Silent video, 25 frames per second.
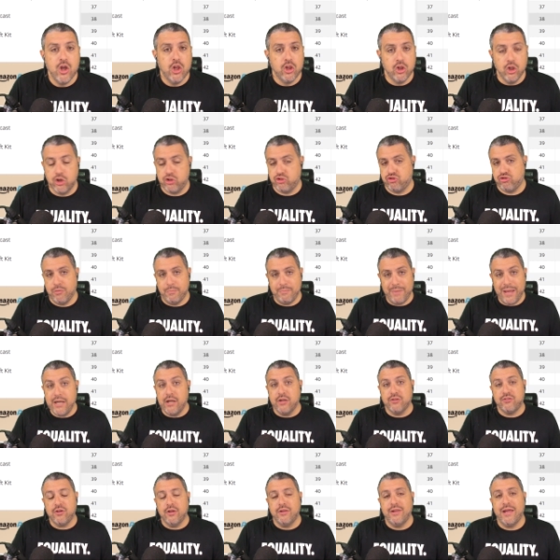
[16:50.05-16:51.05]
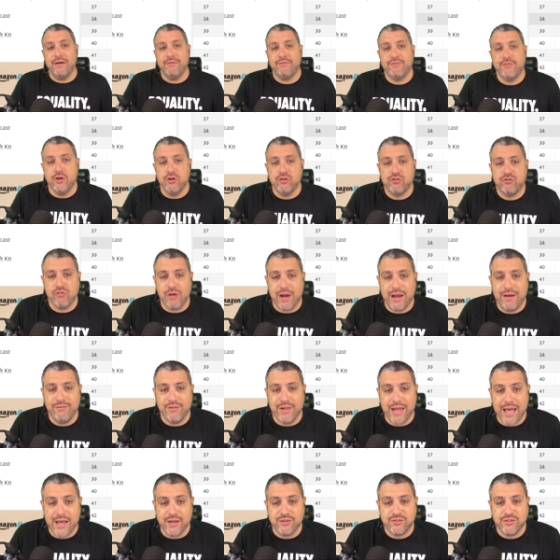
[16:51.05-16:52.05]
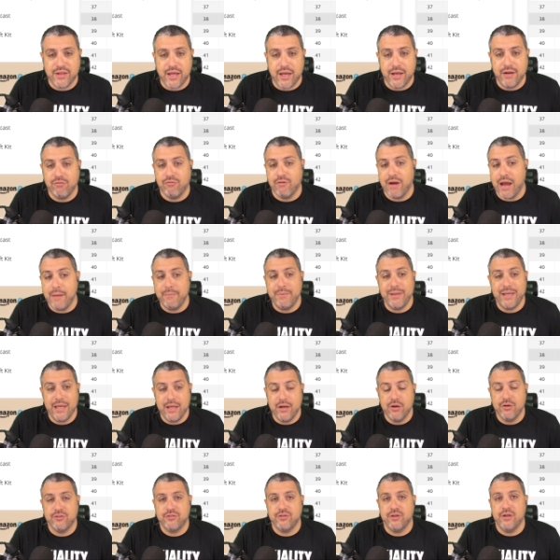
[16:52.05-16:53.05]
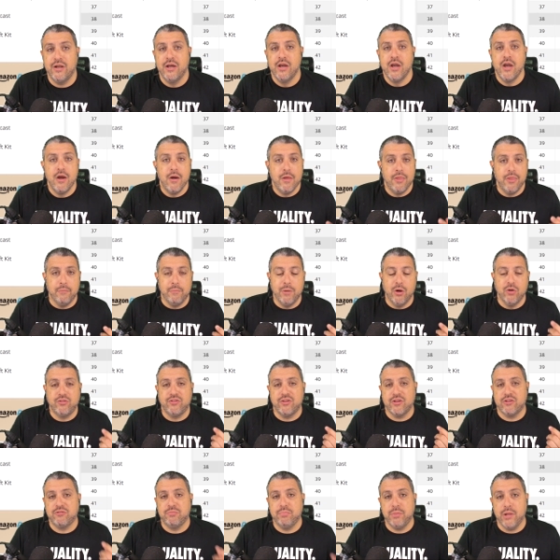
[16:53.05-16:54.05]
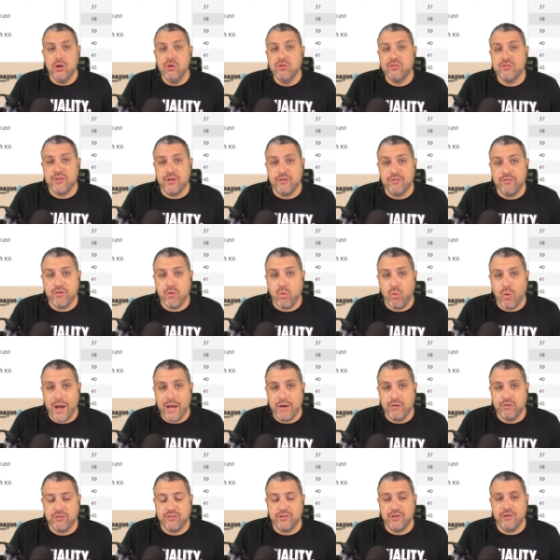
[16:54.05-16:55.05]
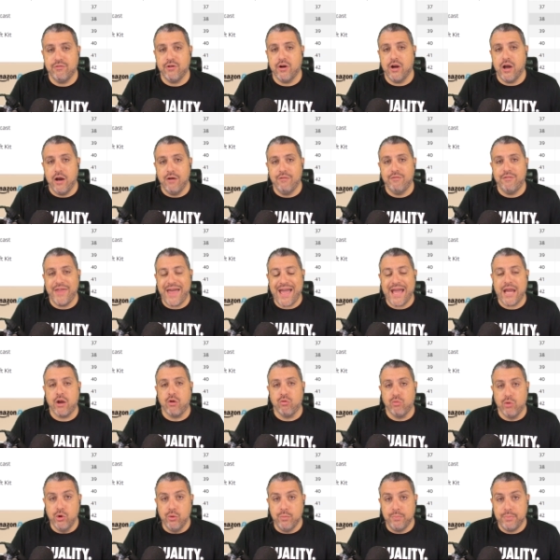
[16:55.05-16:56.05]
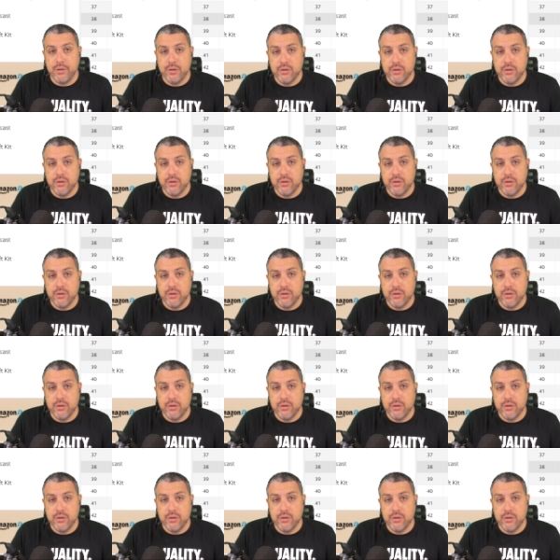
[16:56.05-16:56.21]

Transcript: Looked tremendous on that first drive last night. Robbie Anderson, the most explosive wide receiver of that group,